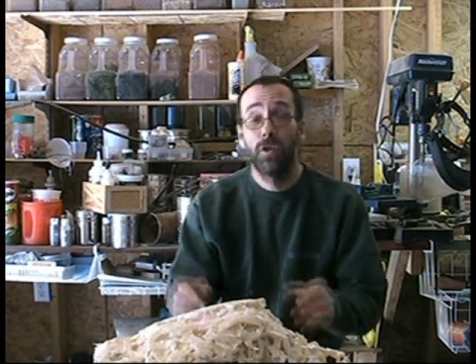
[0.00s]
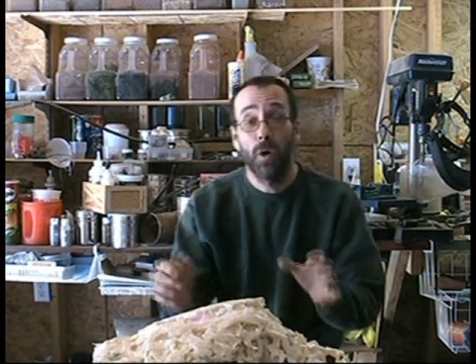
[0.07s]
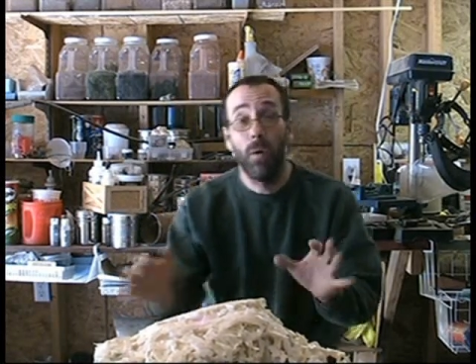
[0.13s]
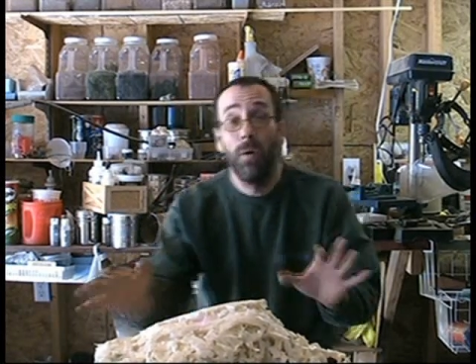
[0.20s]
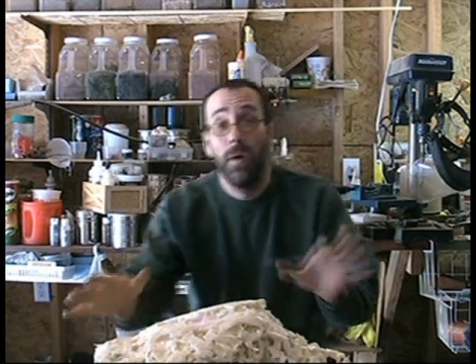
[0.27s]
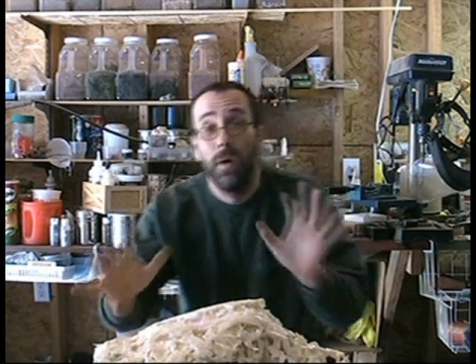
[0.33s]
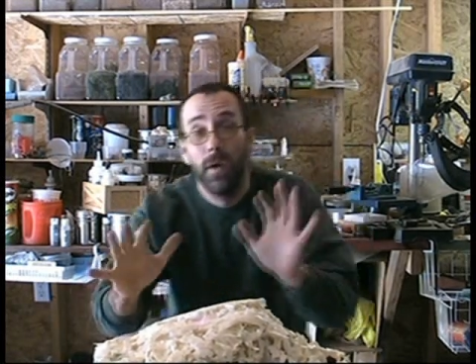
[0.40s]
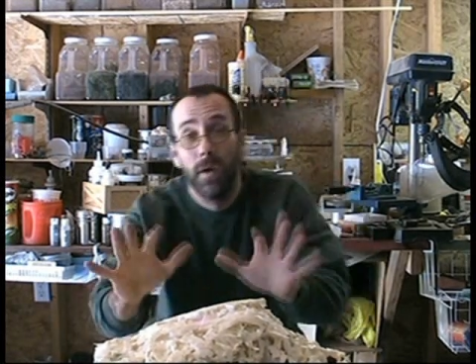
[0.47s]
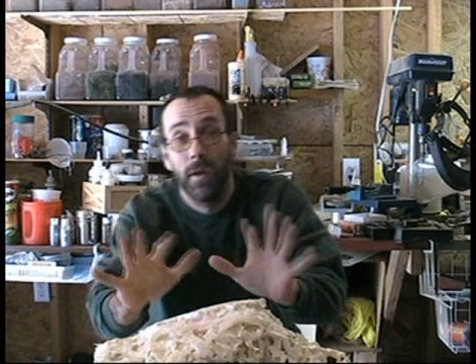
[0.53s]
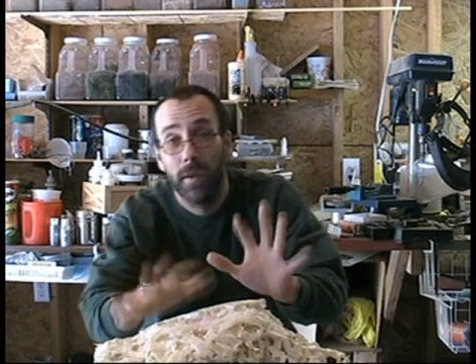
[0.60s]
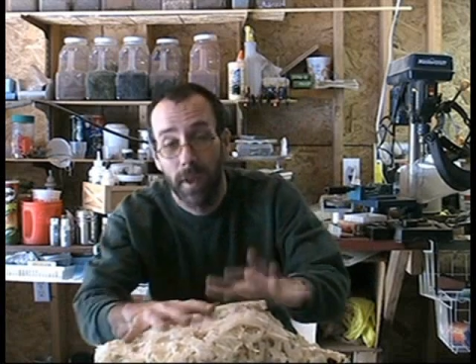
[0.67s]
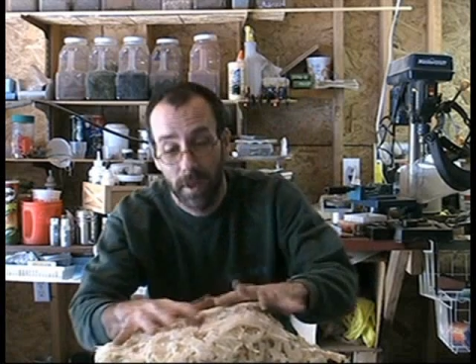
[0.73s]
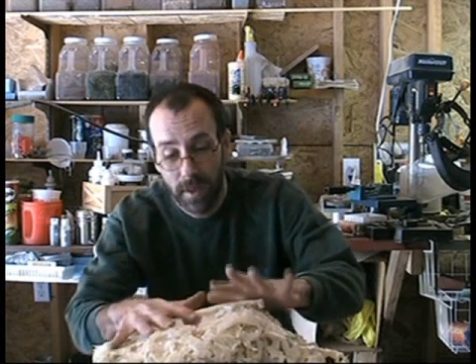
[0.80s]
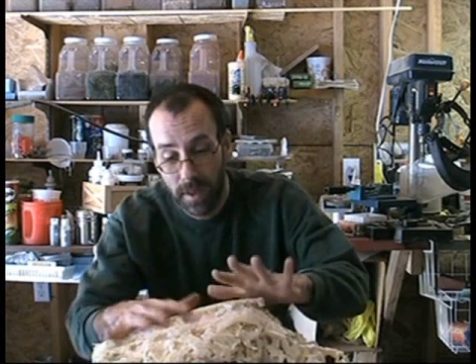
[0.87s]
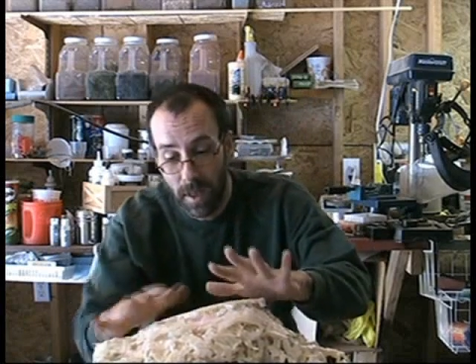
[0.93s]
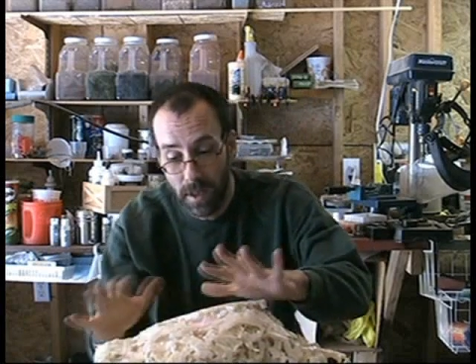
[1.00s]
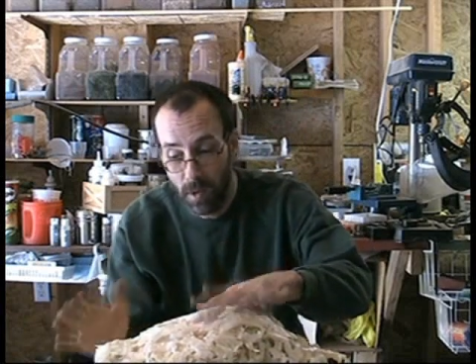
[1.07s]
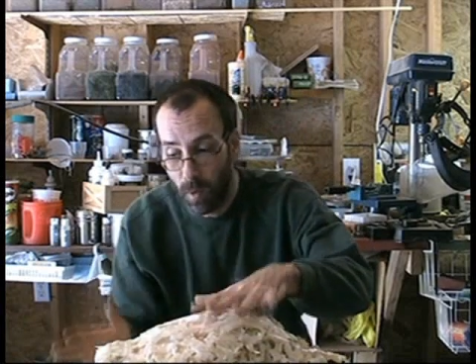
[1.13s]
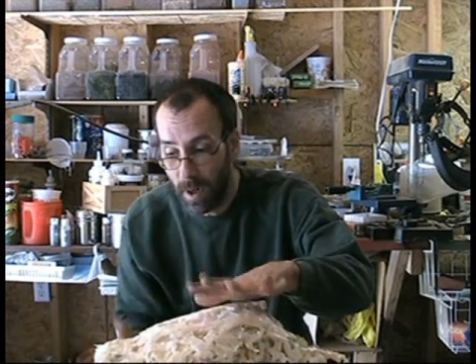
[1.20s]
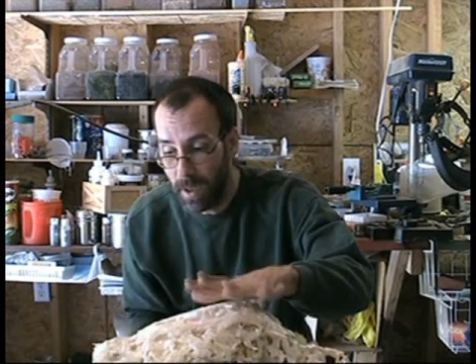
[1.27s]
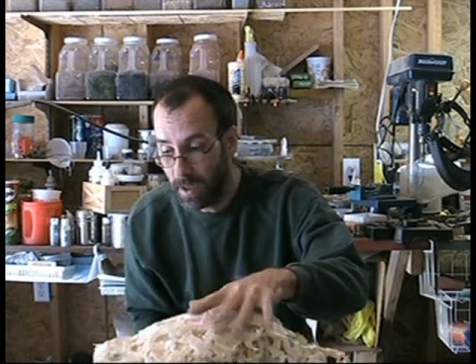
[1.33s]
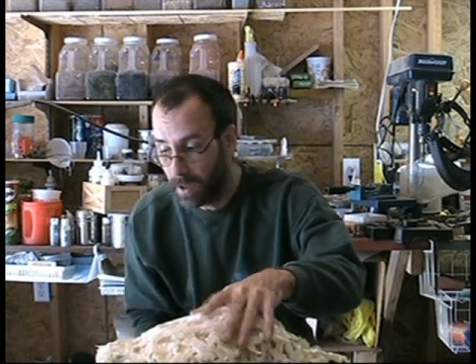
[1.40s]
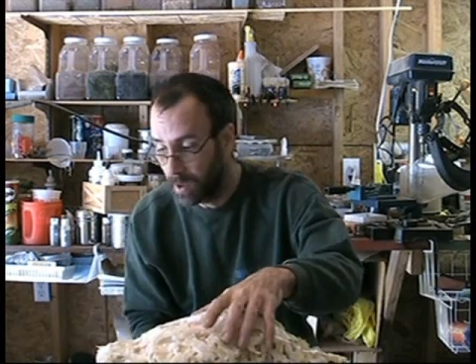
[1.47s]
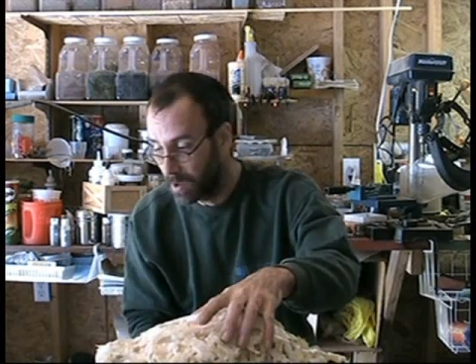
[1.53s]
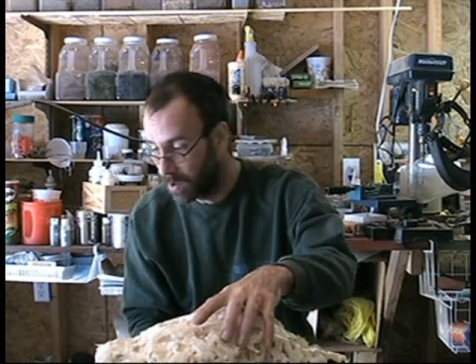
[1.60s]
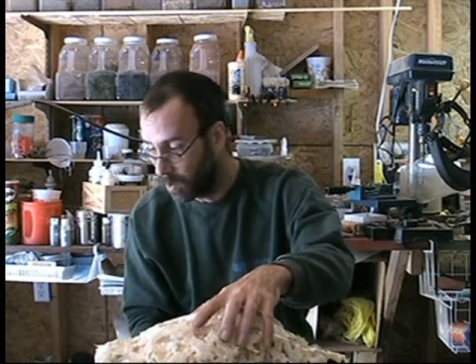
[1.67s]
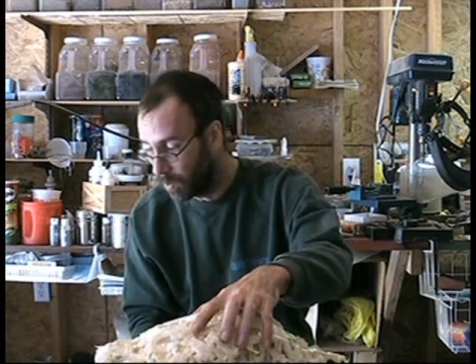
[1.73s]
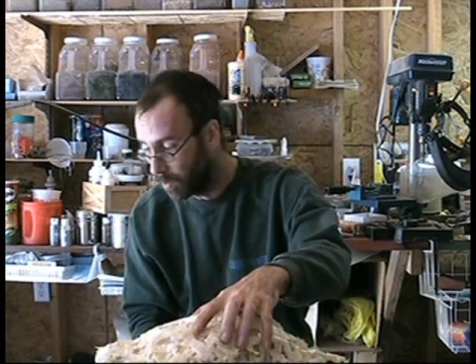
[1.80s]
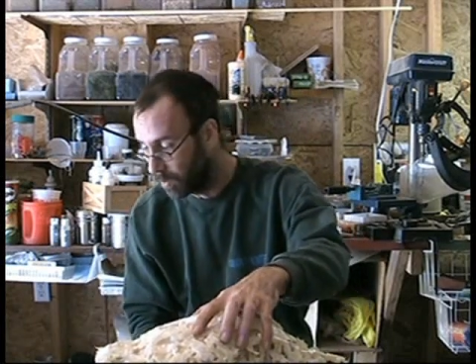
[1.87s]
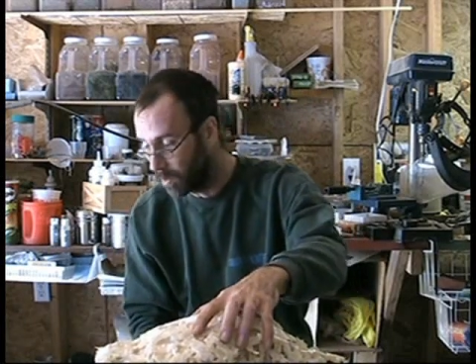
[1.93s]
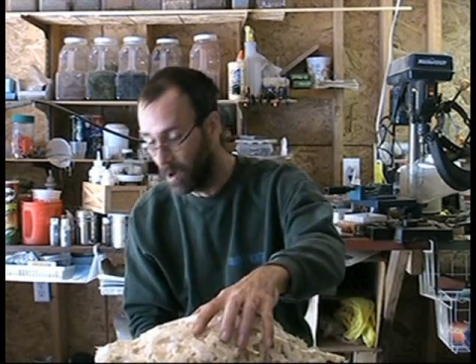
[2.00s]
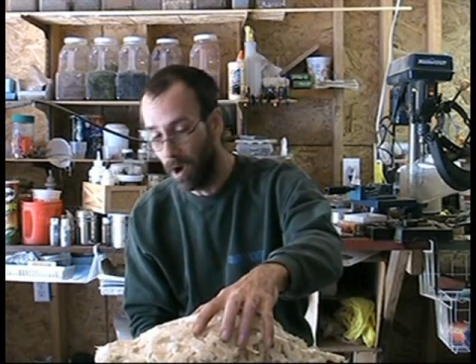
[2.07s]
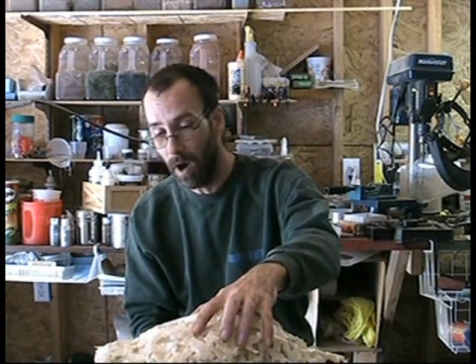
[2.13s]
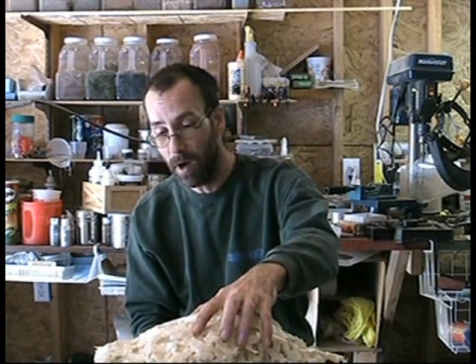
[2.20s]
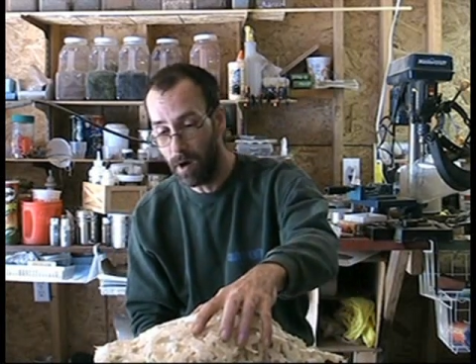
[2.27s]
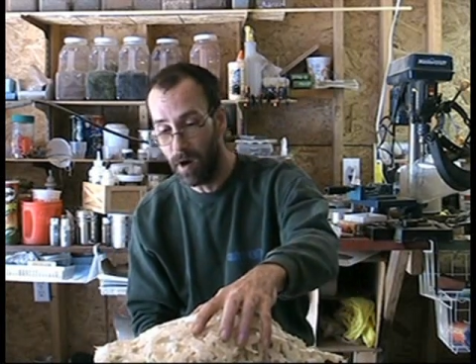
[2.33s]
So, that's why this is so